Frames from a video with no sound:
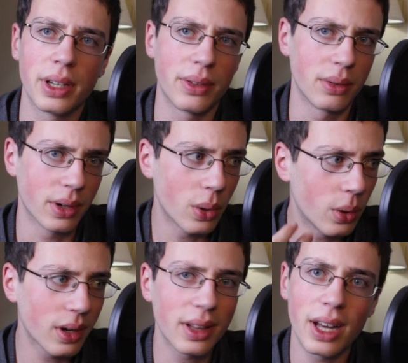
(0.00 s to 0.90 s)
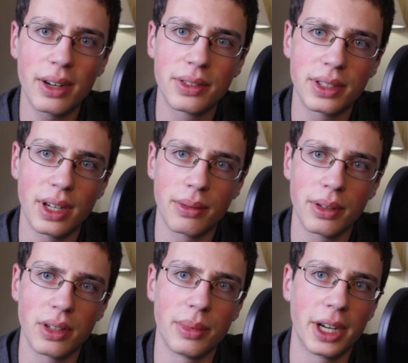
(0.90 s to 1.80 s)
if you record a lot of stuff
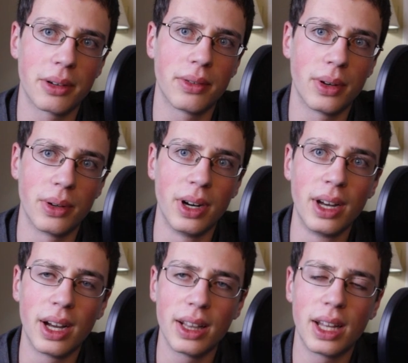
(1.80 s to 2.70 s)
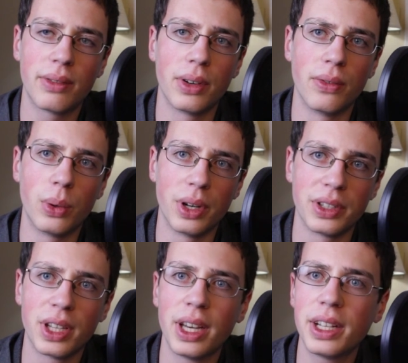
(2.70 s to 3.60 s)
with your microphone, a lot of your voice.